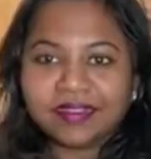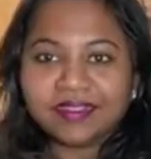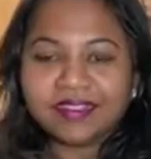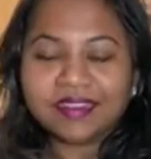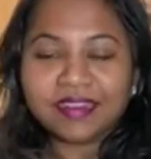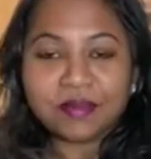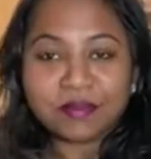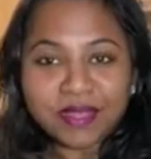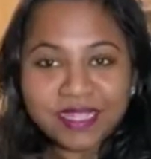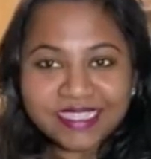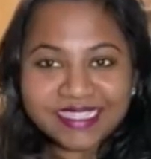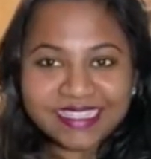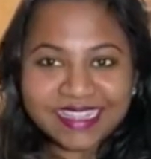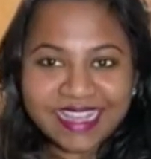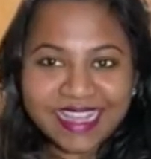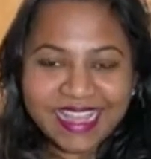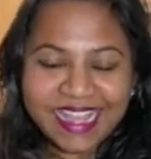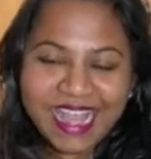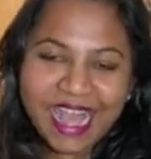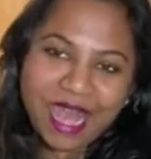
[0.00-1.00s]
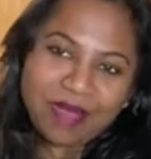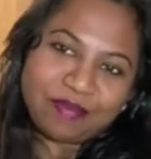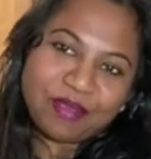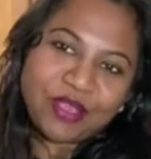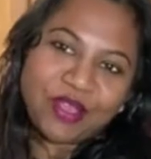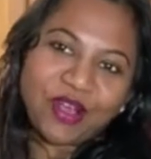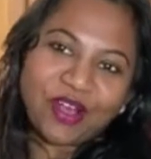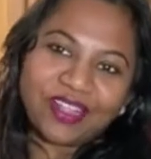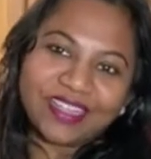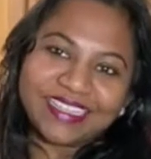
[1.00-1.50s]
Namaste, happy
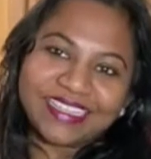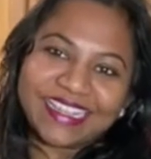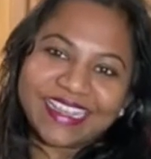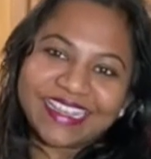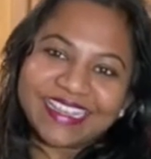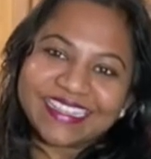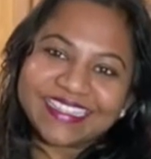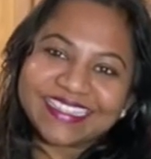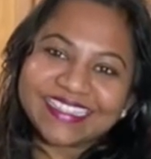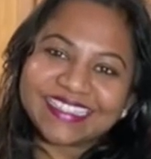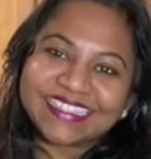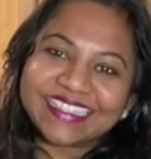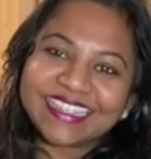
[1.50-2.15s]
holidays.